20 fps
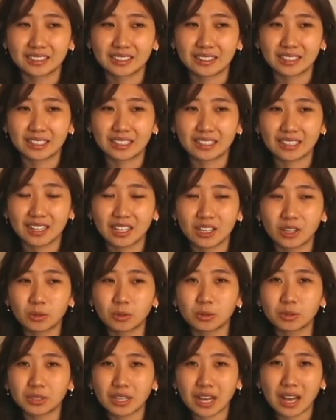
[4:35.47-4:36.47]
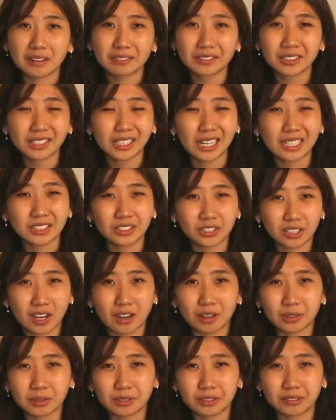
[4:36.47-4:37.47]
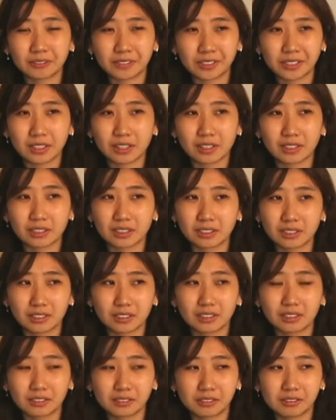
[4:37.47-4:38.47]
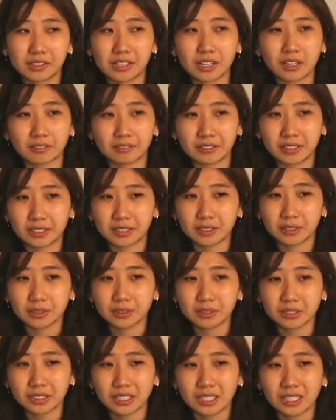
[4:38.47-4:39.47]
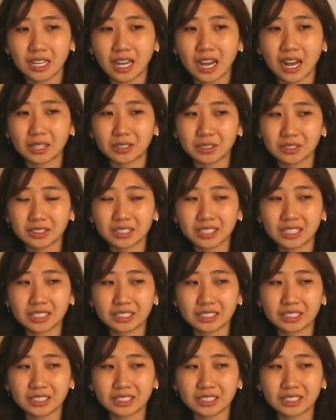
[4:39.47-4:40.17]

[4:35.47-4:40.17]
Like, well, after I saw those VR VR videos, I really